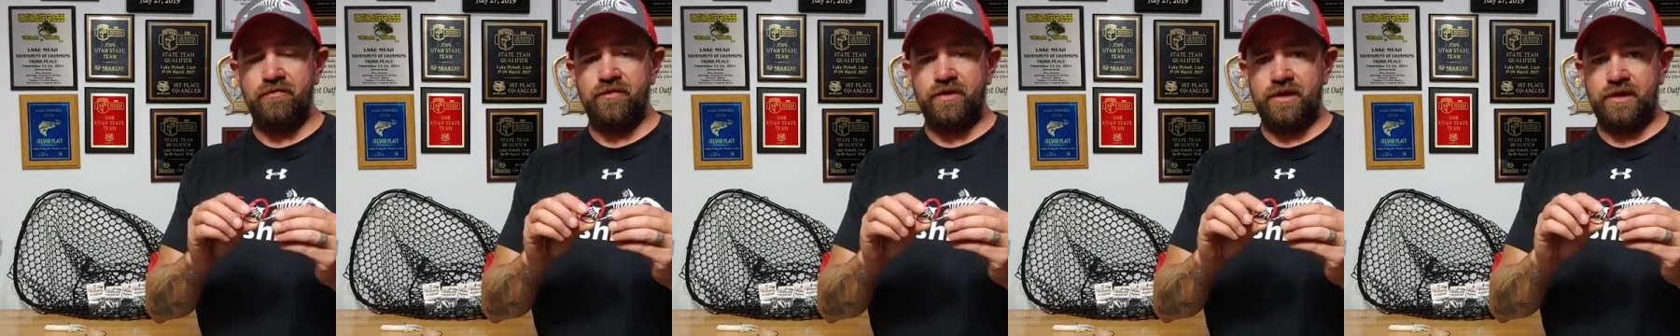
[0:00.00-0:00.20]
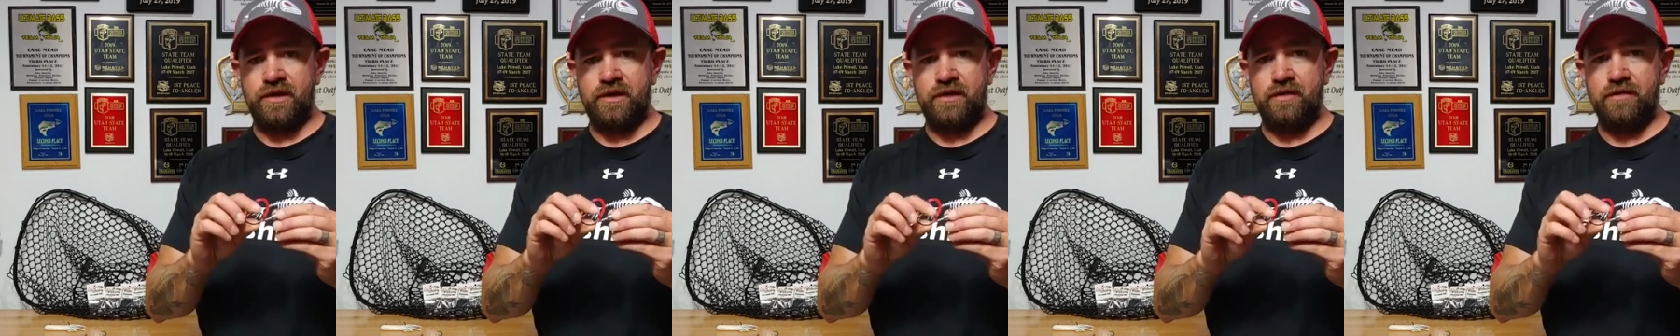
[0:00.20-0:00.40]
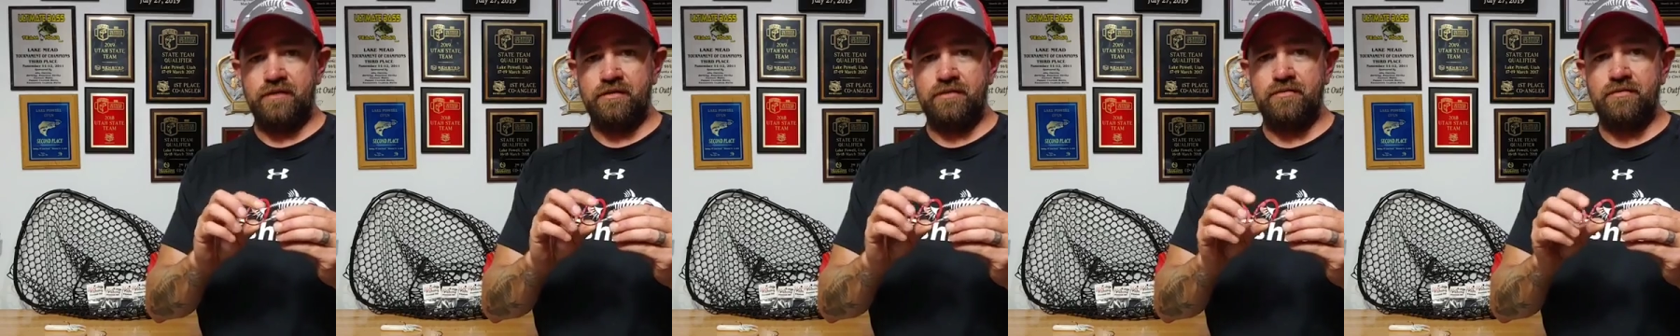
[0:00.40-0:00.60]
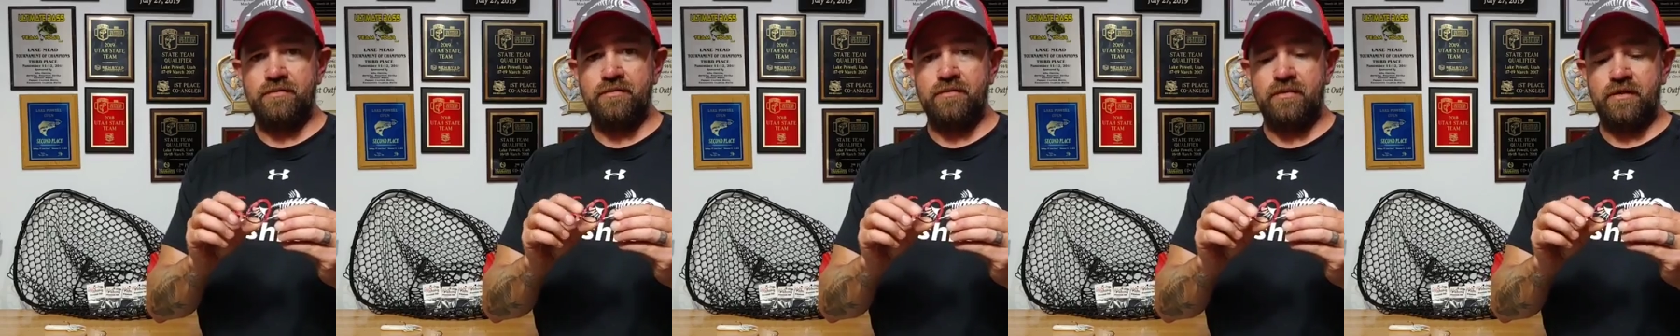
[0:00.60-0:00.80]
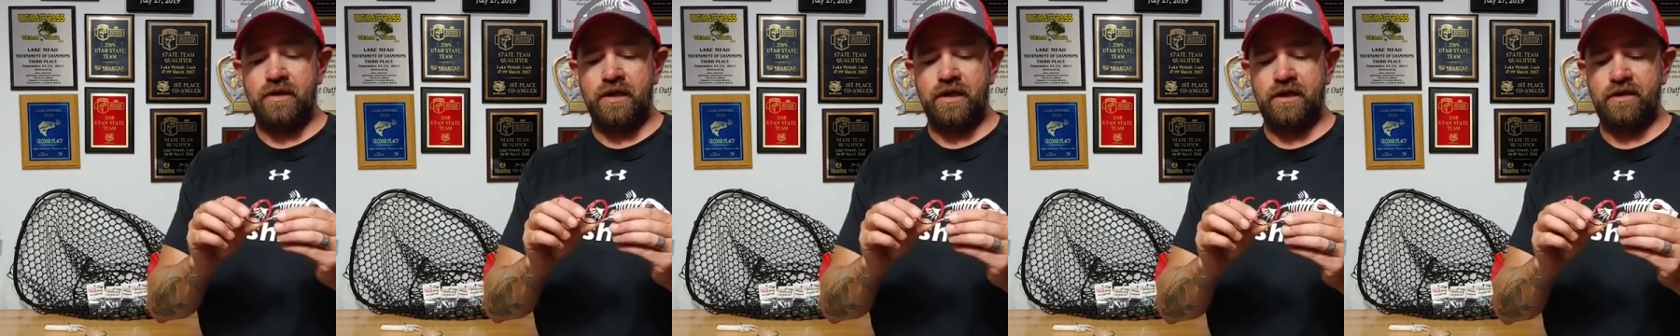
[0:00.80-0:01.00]
V
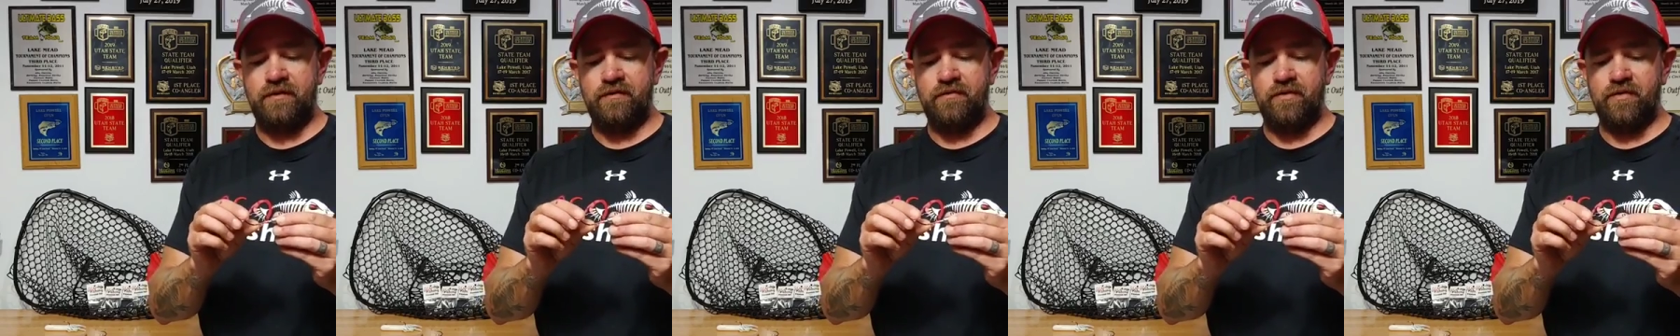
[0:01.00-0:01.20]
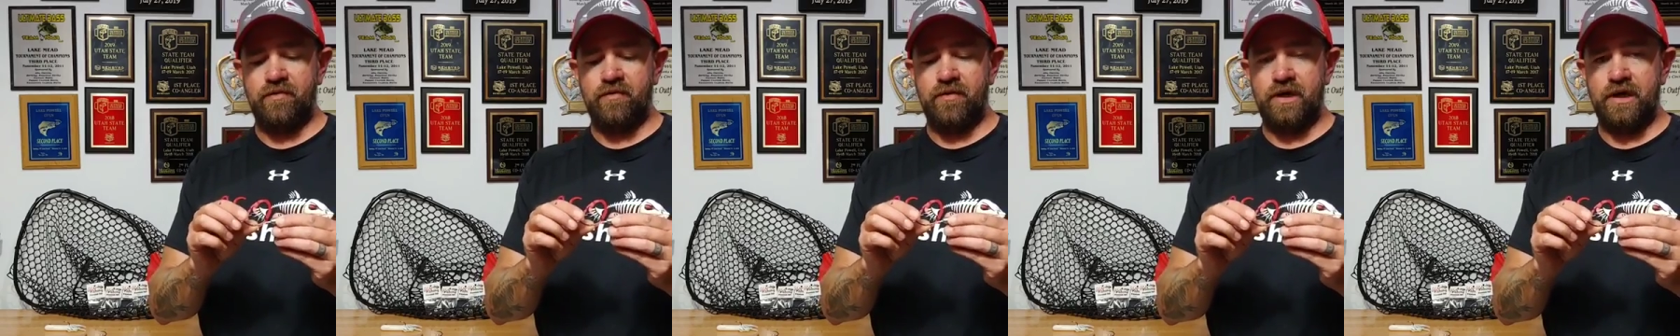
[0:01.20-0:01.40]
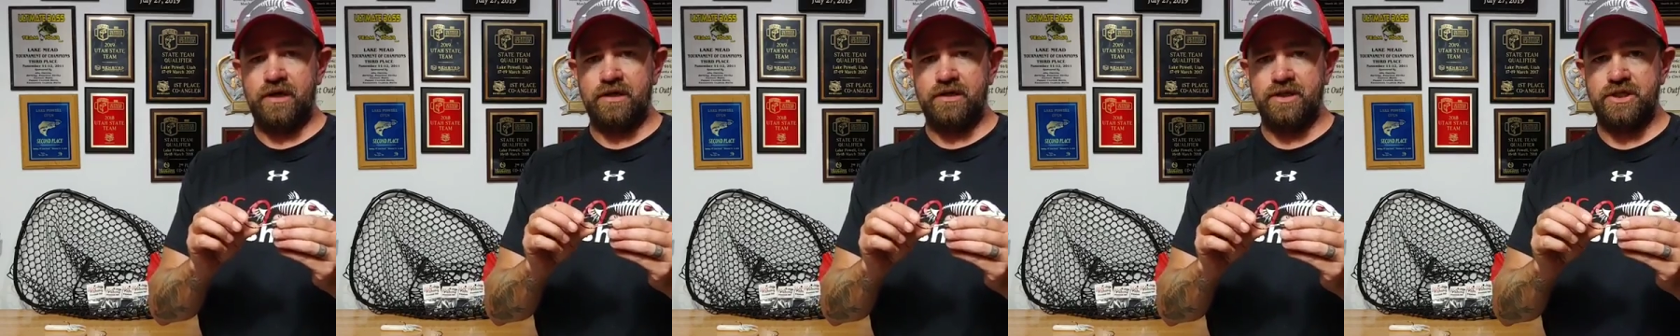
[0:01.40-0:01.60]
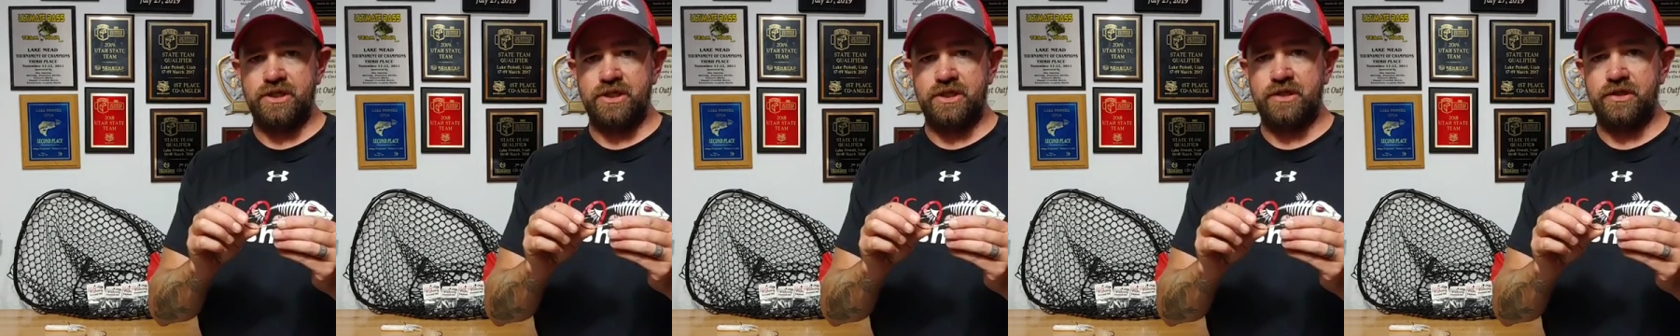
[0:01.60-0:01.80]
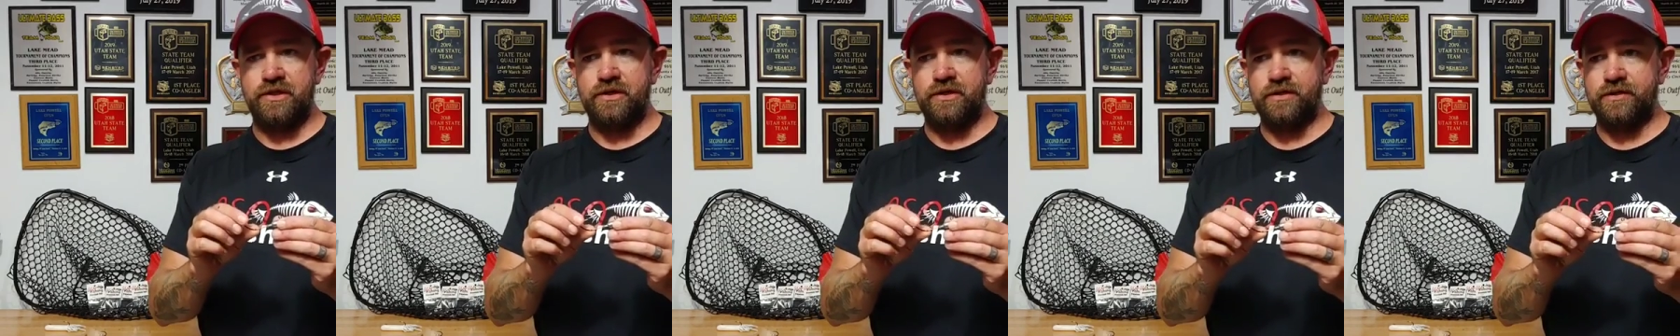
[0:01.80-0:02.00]
heavy wire
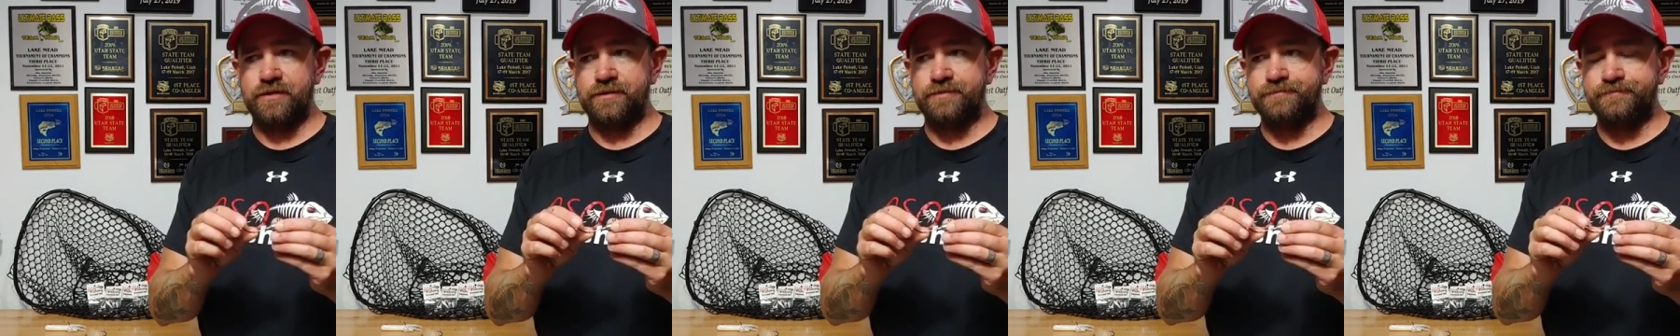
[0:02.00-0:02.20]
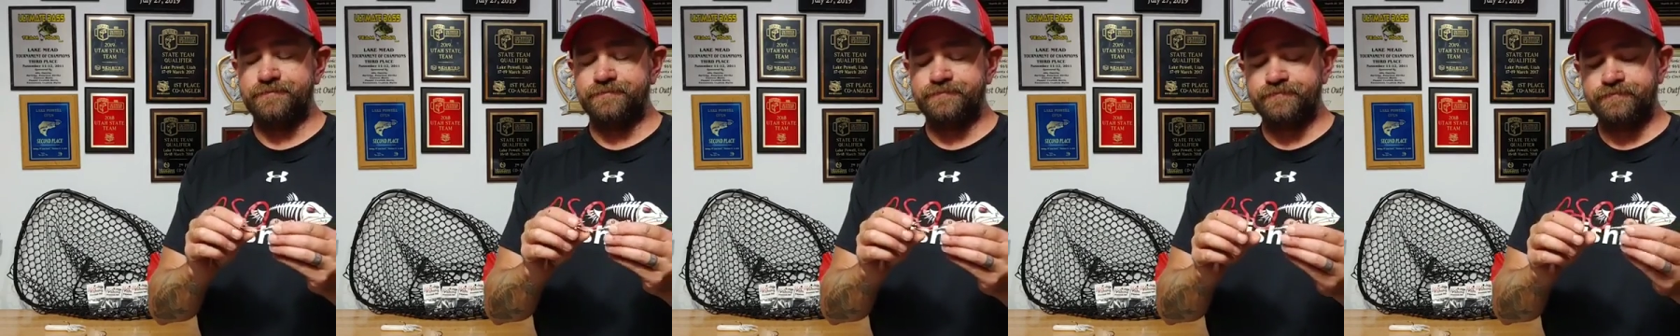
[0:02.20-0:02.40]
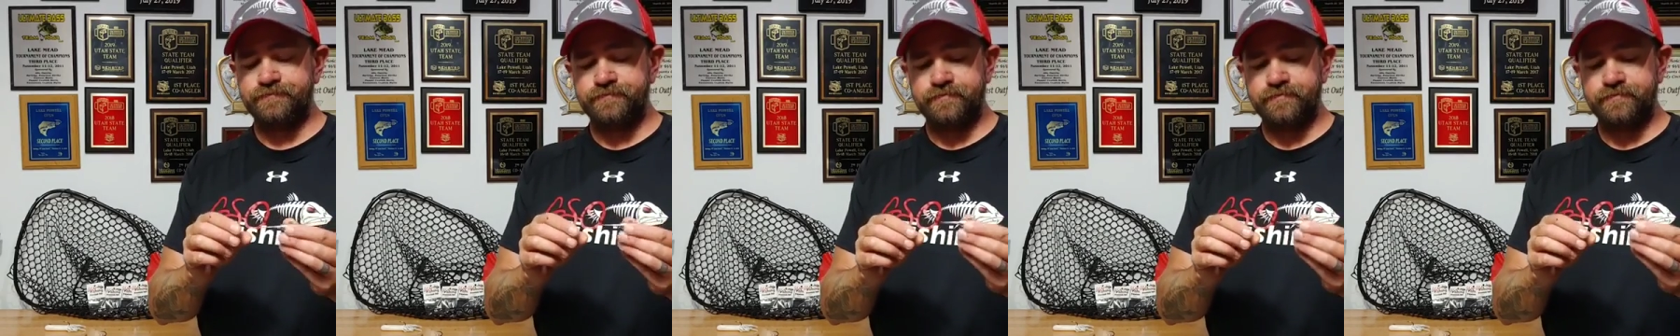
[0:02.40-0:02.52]
jig hook.